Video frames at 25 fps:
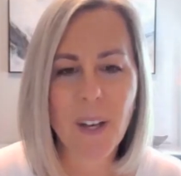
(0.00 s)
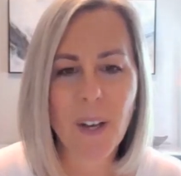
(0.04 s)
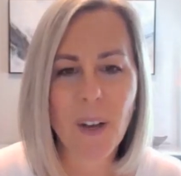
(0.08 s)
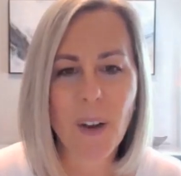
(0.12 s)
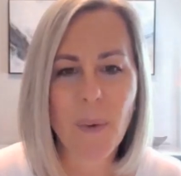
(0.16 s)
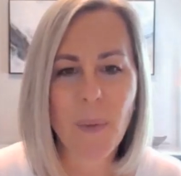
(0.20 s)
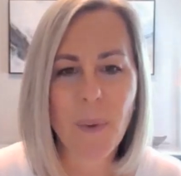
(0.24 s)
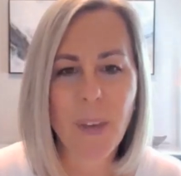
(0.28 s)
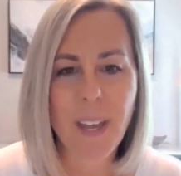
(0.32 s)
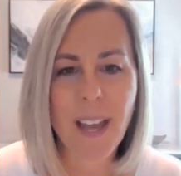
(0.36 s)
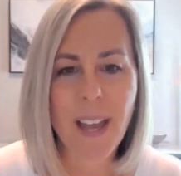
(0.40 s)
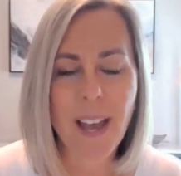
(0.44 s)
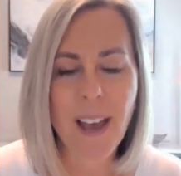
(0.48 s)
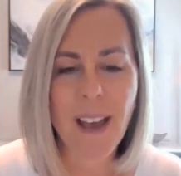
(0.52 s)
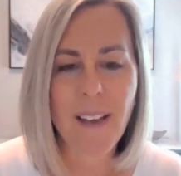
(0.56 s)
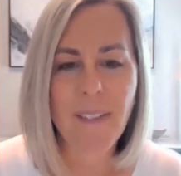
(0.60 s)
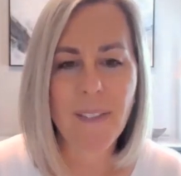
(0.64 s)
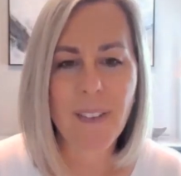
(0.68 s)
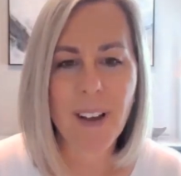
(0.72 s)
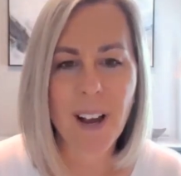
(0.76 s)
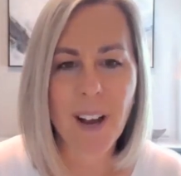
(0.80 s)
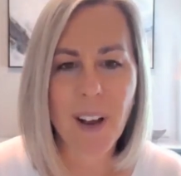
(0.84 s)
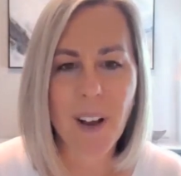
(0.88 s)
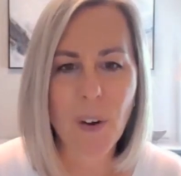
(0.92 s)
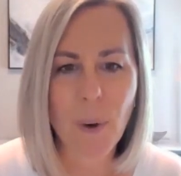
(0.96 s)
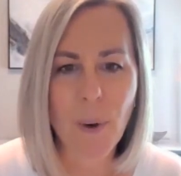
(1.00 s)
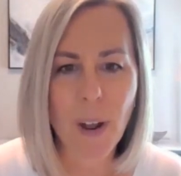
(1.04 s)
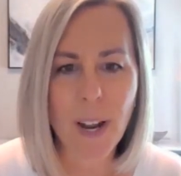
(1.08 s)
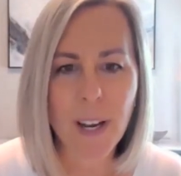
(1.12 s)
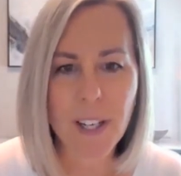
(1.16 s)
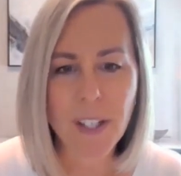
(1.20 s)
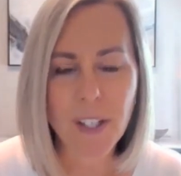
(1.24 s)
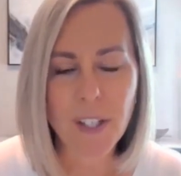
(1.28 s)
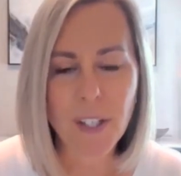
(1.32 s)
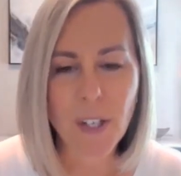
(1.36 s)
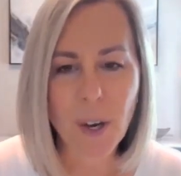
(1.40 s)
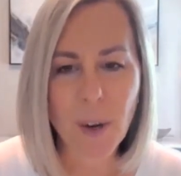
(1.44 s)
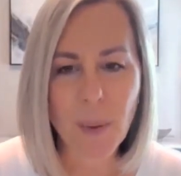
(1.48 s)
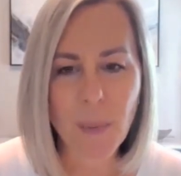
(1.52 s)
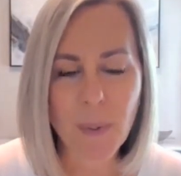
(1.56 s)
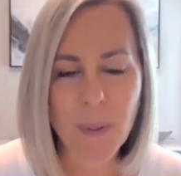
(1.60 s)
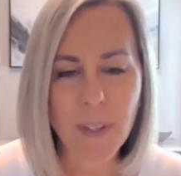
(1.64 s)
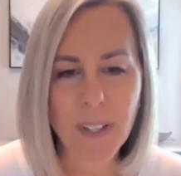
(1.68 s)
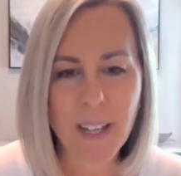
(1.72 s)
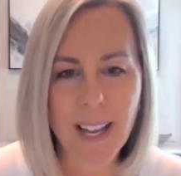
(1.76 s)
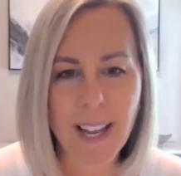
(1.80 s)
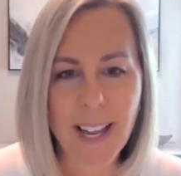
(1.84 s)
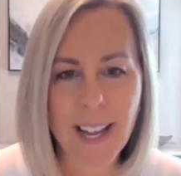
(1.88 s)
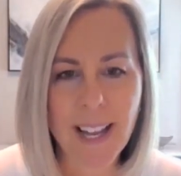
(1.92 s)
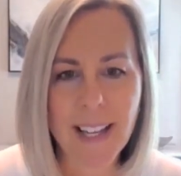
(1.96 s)
We have quite a show
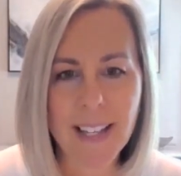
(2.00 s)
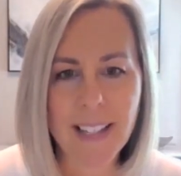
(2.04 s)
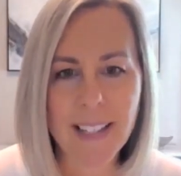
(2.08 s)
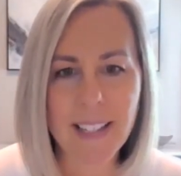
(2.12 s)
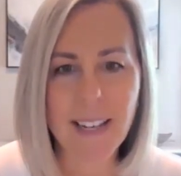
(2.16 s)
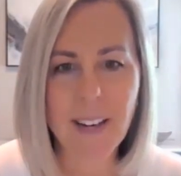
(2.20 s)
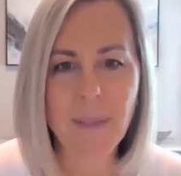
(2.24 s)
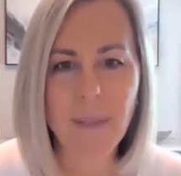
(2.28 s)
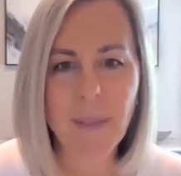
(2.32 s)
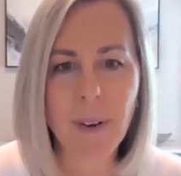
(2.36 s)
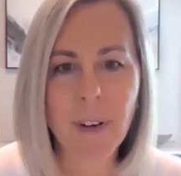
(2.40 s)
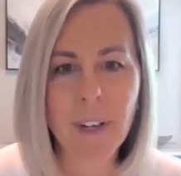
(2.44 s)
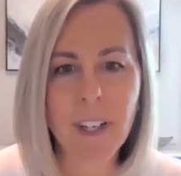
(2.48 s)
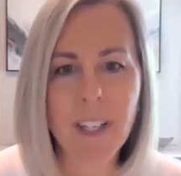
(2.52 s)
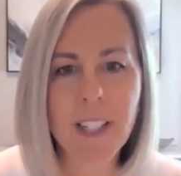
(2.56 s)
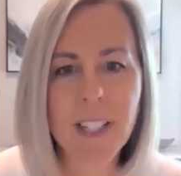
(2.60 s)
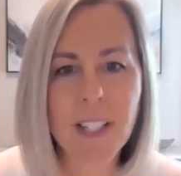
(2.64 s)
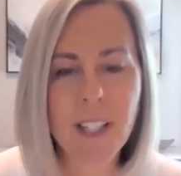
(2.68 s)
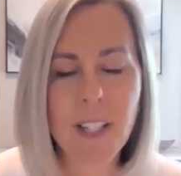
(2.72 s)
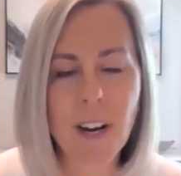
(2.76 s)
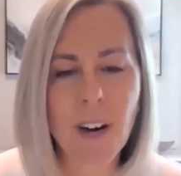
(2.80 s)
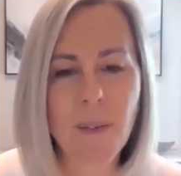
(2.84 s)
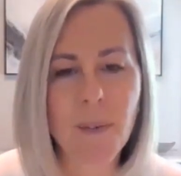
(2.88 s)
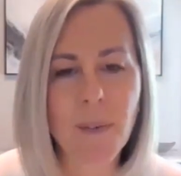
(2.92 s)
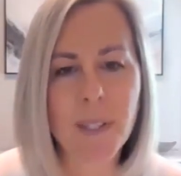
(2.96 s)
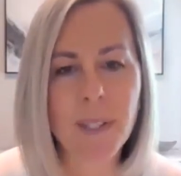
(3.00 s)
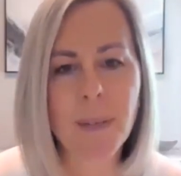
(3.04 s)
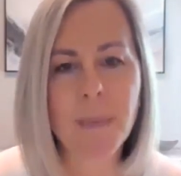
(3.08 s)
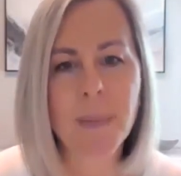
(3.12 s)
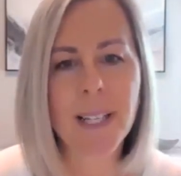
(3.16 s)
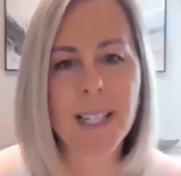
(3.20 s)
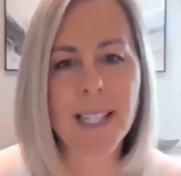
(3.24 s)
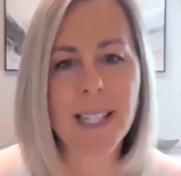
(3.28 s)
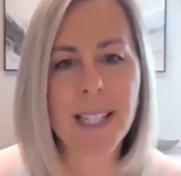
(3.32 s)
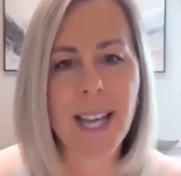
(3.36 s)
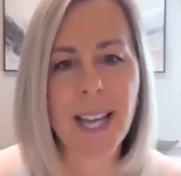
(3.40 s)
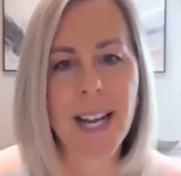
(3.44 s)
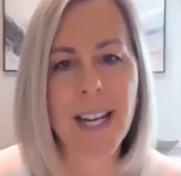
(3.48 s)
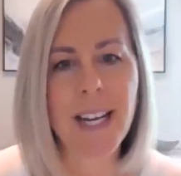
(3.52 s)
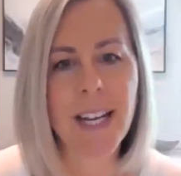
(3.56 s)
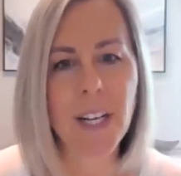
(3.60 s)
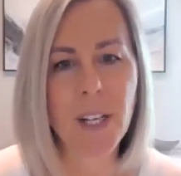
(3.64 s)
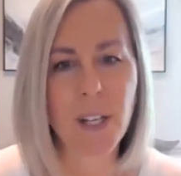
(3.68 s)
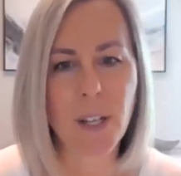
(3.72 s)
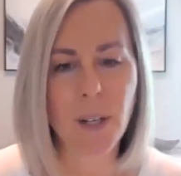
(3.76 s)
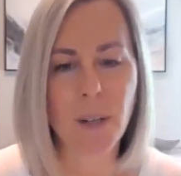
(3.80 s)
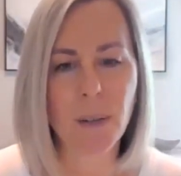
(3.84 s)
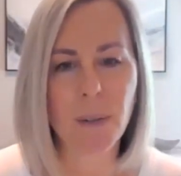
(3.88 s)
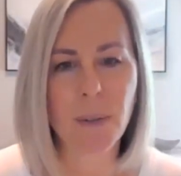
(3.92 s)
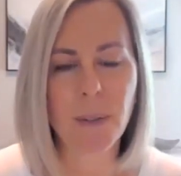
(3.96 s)
planned, and we were going to start with some exciting
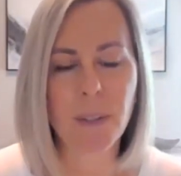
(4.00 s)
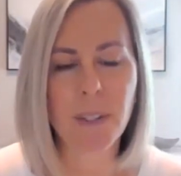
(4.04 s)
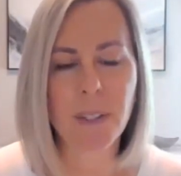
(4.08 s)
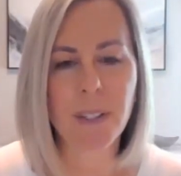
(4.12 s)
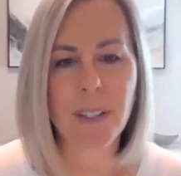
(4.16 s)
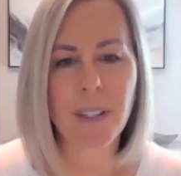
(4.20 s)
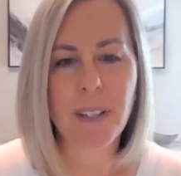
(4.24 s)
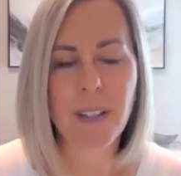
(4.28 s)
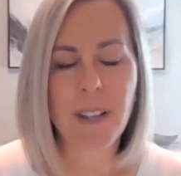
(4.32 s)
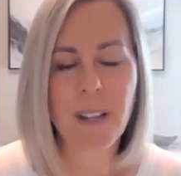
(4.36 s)
news.